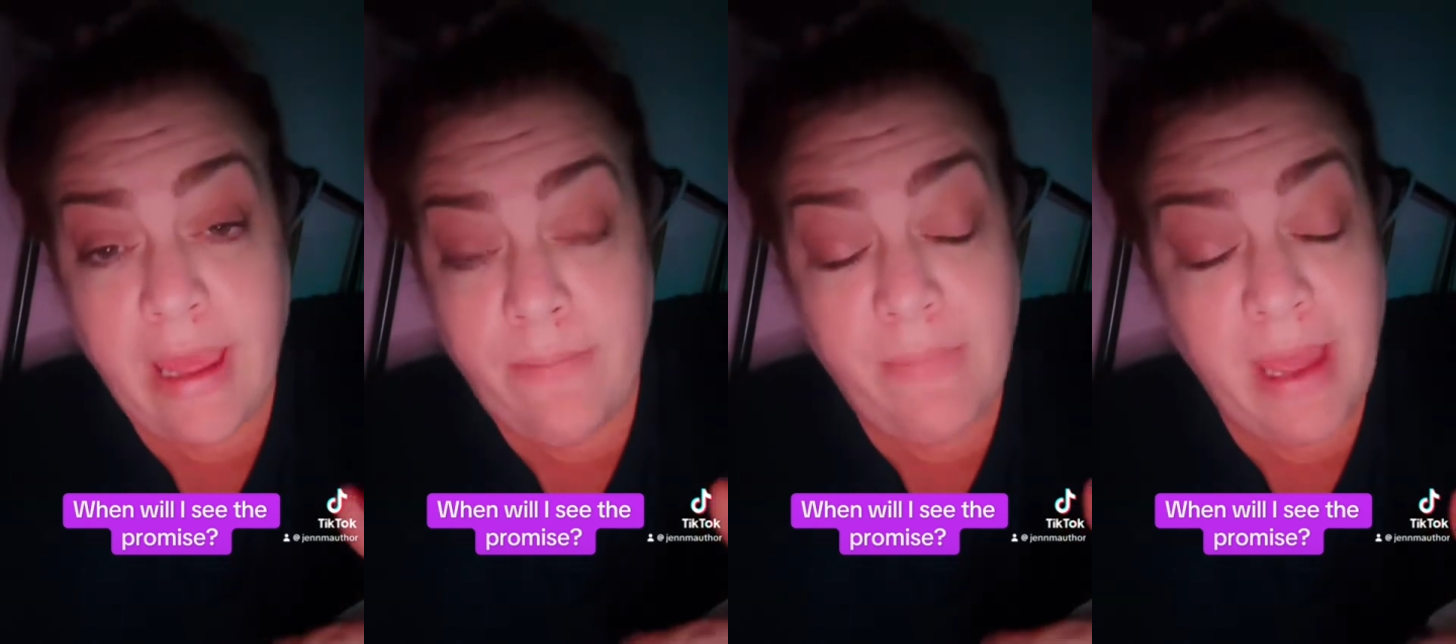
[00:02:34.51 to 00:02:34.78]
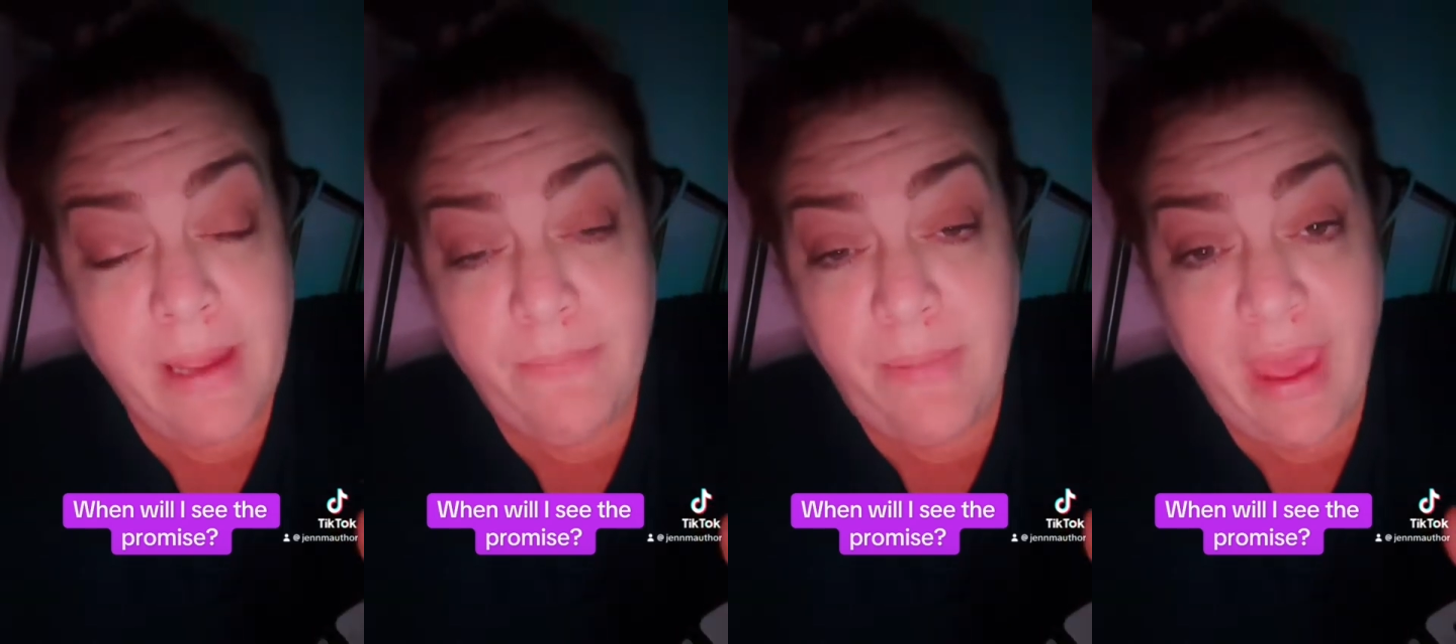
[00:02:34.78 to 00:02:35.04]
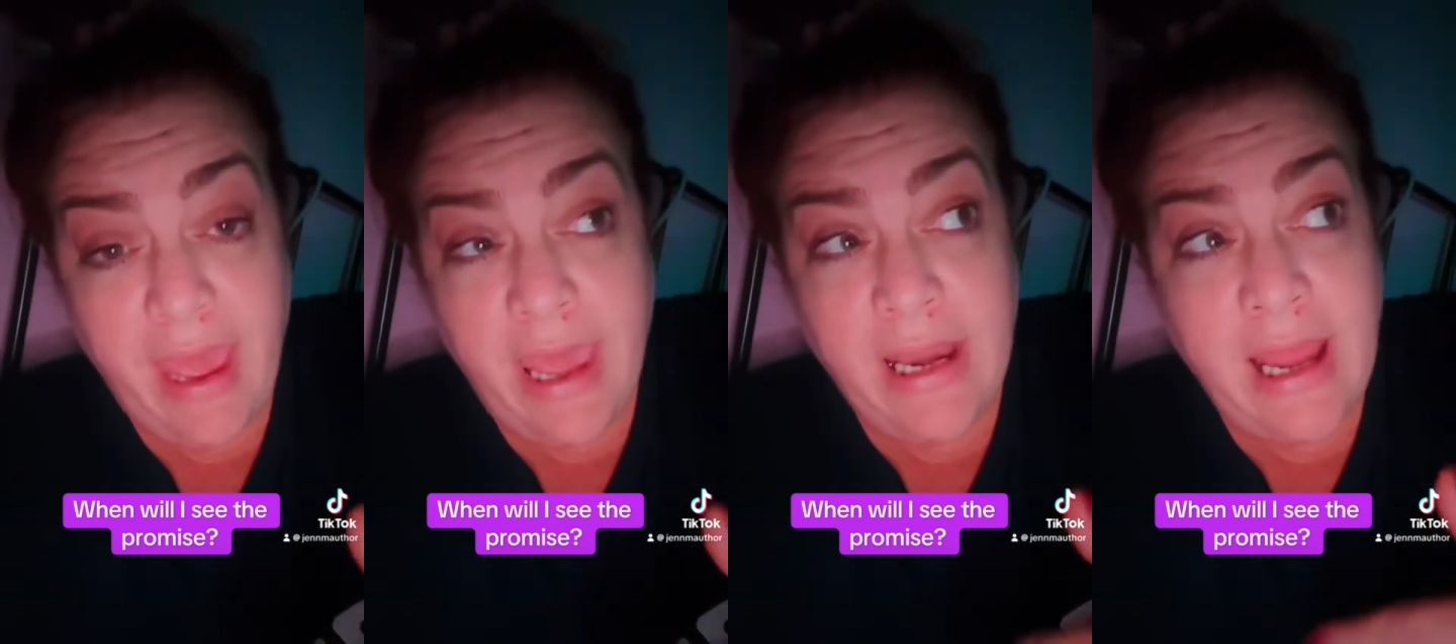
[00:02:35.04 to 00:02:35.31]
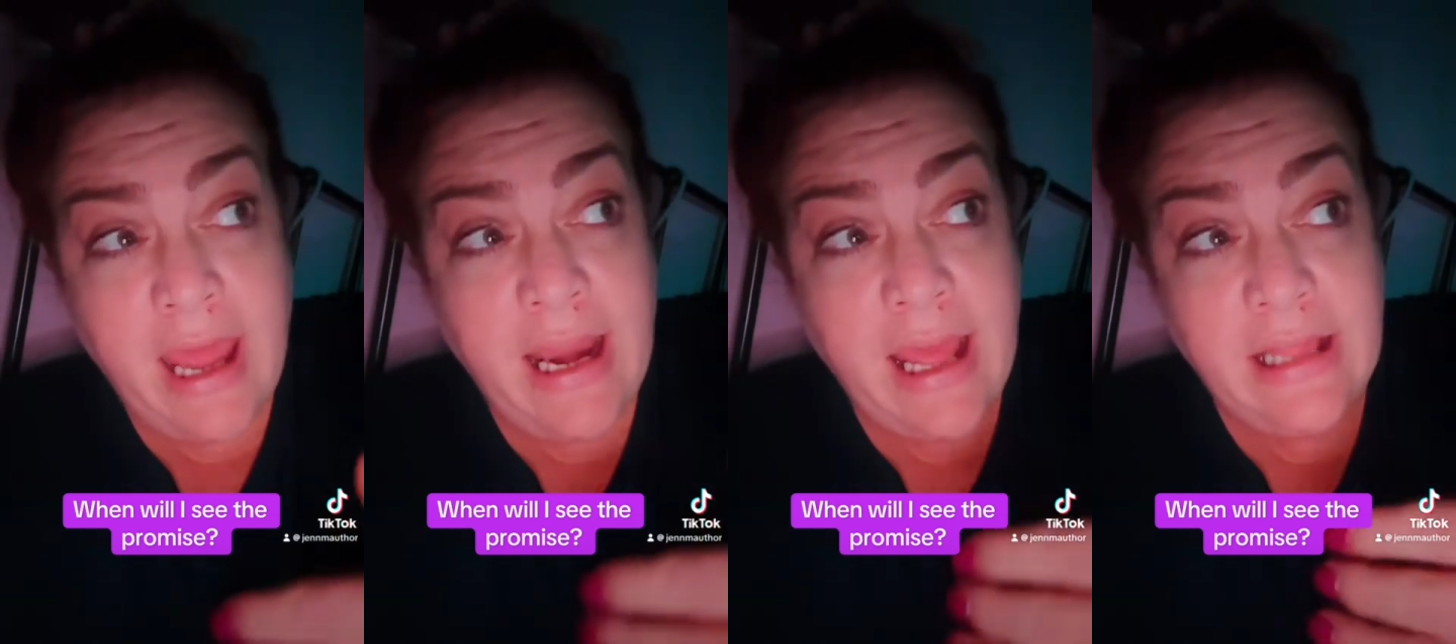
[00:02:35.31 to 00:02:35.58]
and my pen
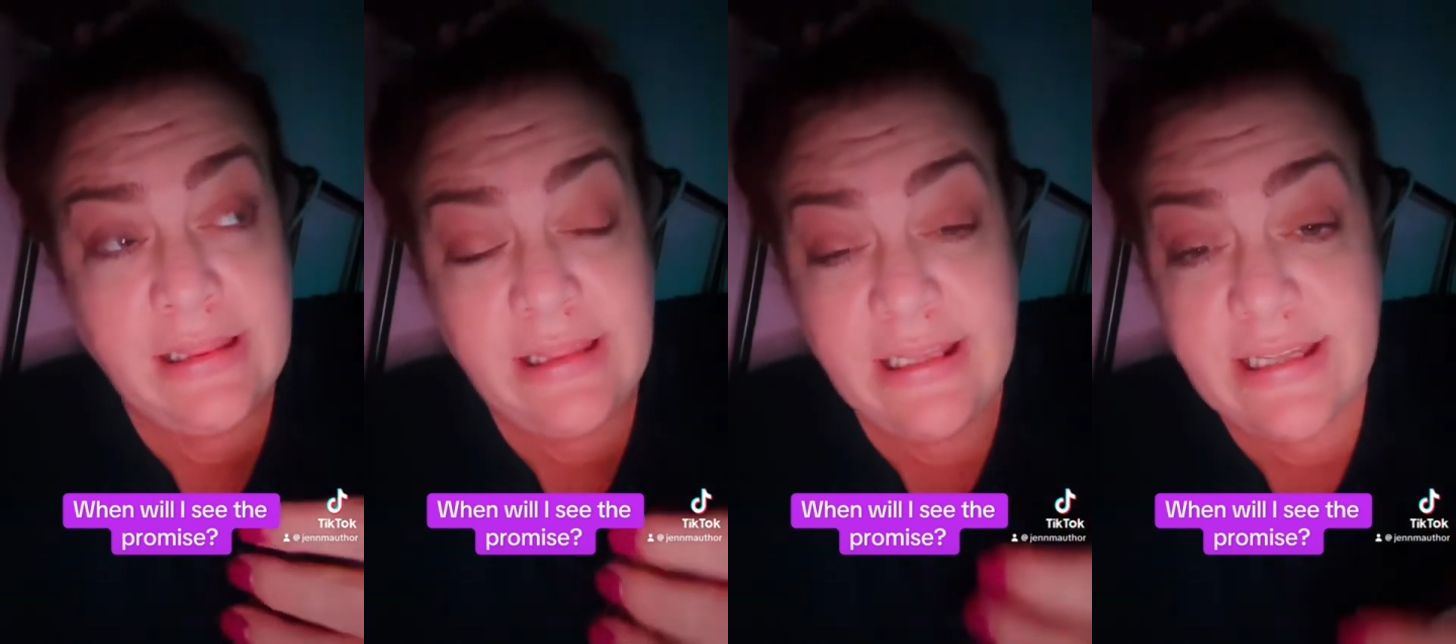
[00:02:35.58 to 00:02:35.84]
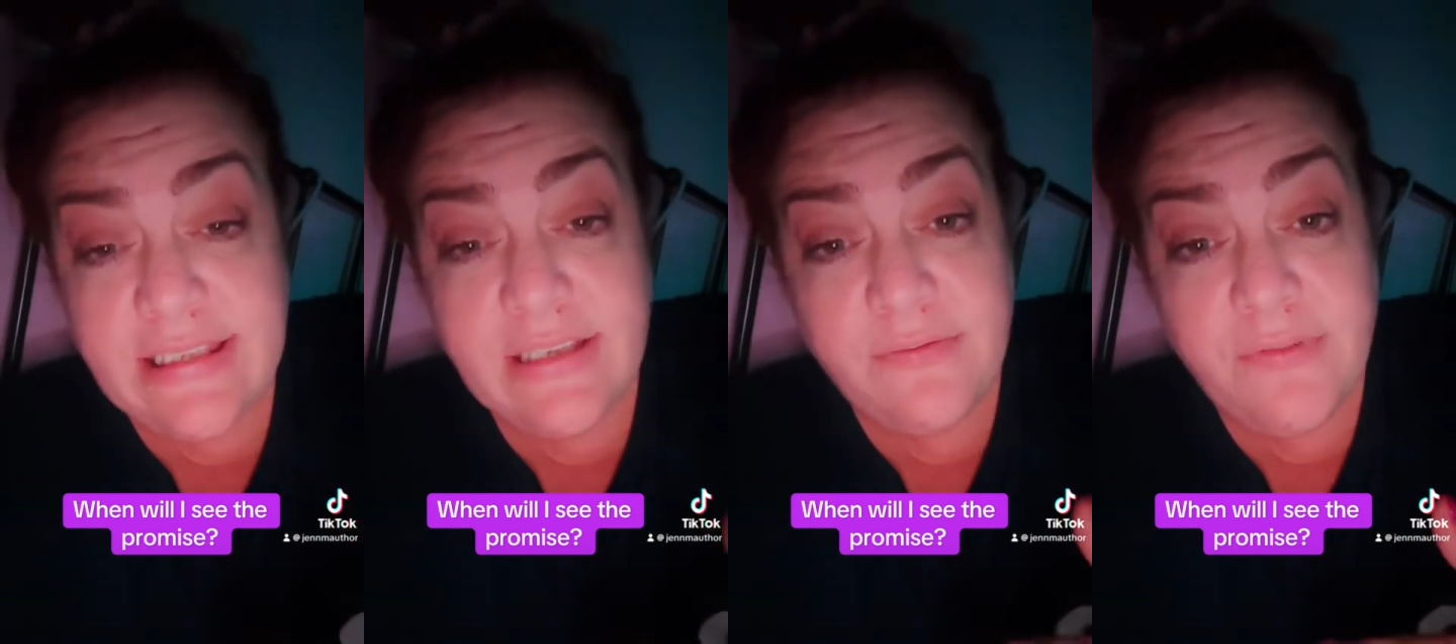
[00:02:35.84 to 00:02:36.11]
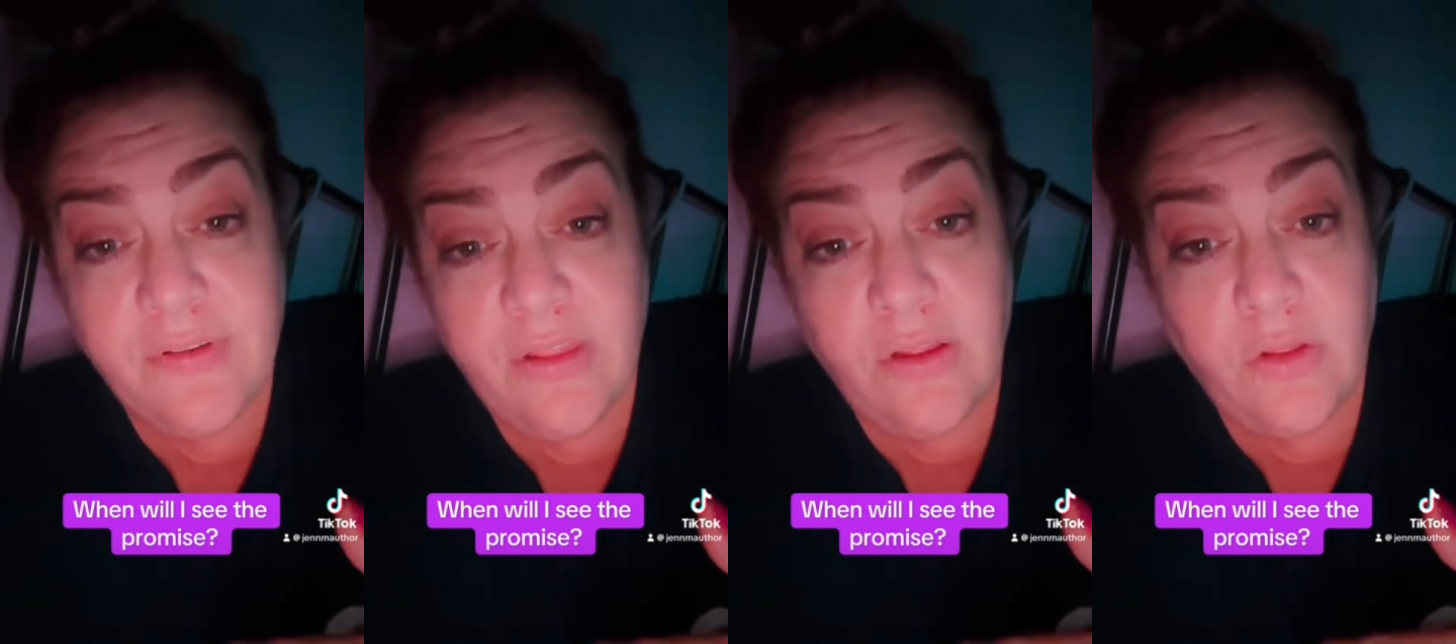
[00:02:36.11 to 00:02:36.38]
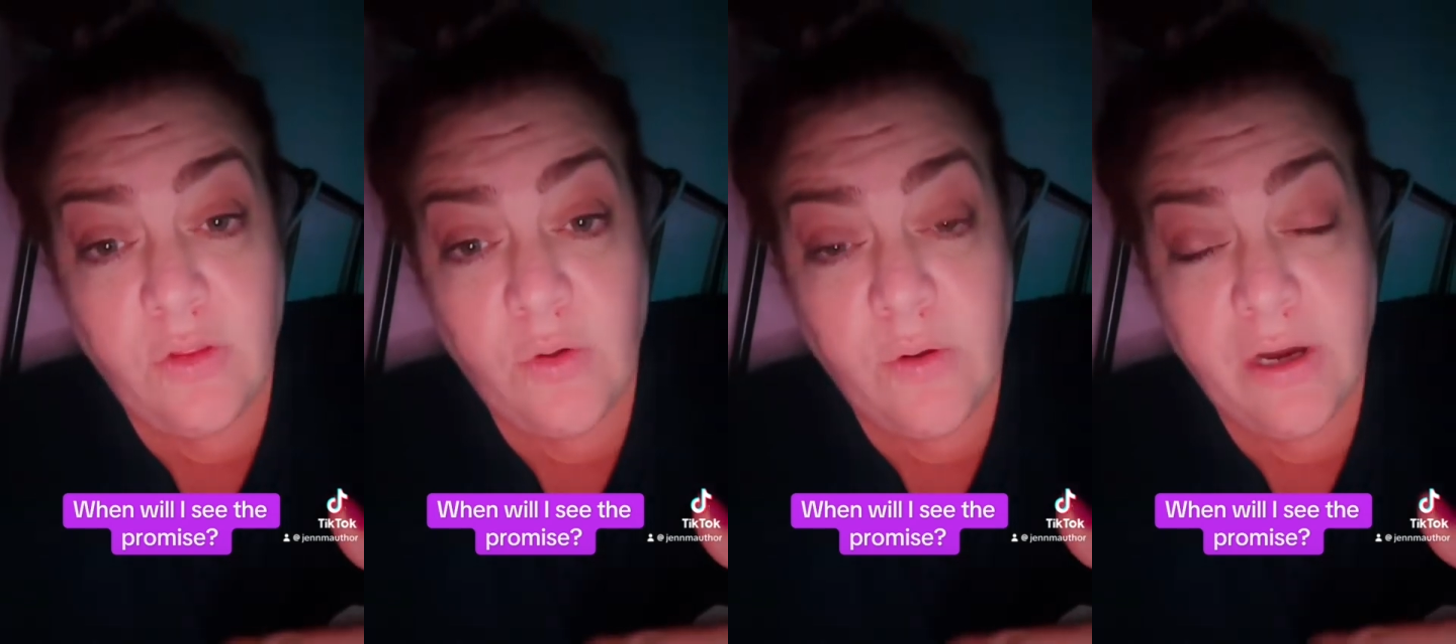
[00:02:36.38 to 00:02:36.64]
and I listen for the
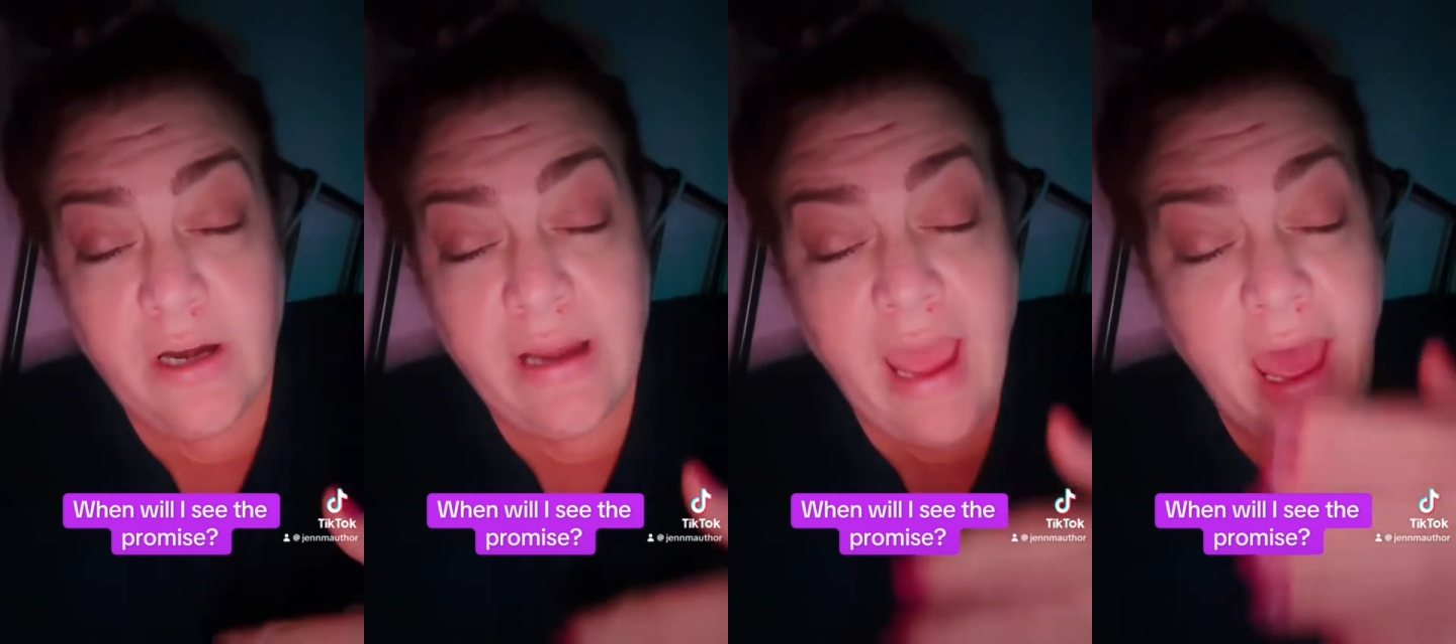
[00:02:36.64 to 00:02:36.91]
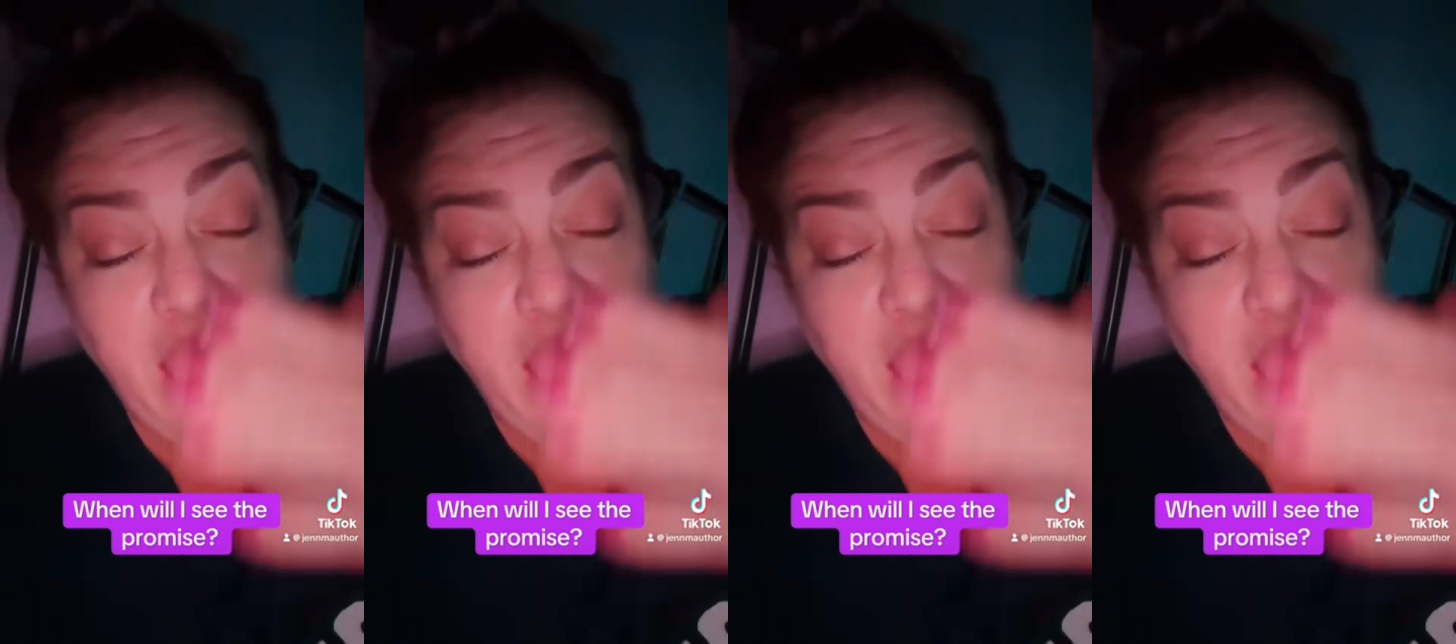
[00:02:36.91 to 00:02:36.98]
Lord.